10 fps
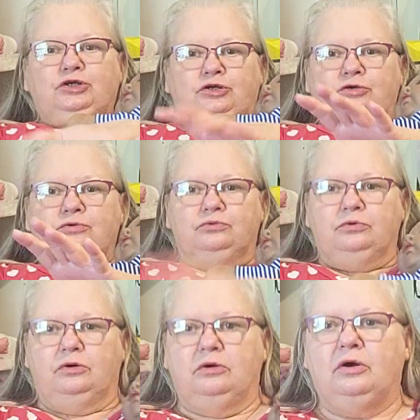you
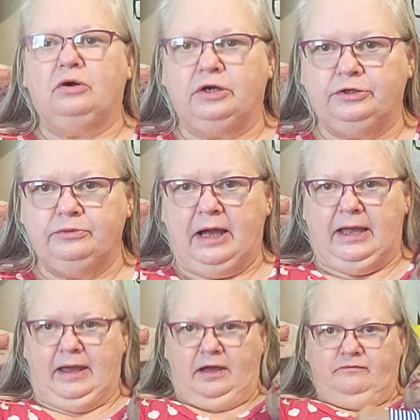are who I
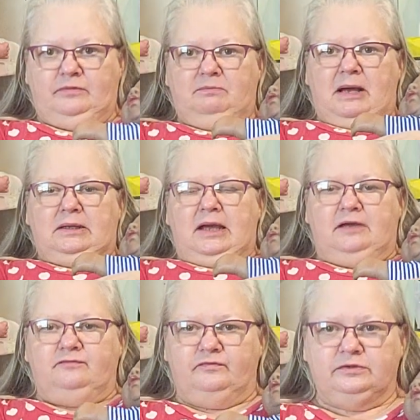have in my
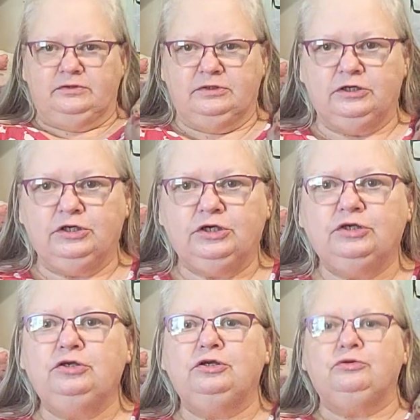life.
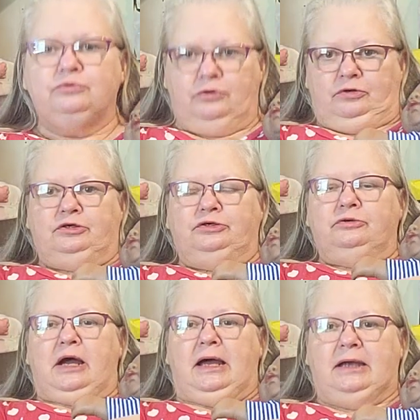You are
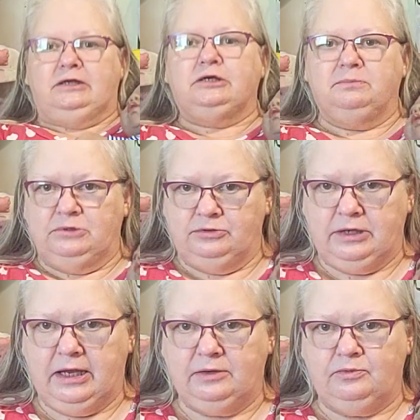who I
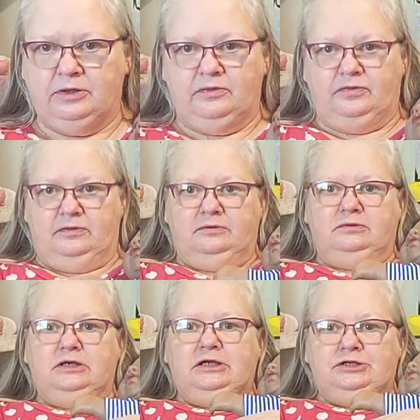communicate with
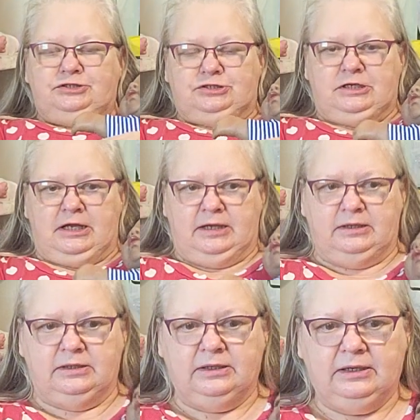each day.
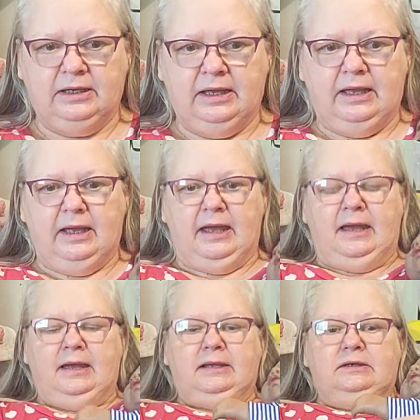
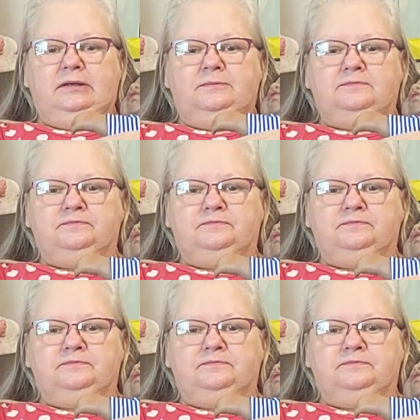And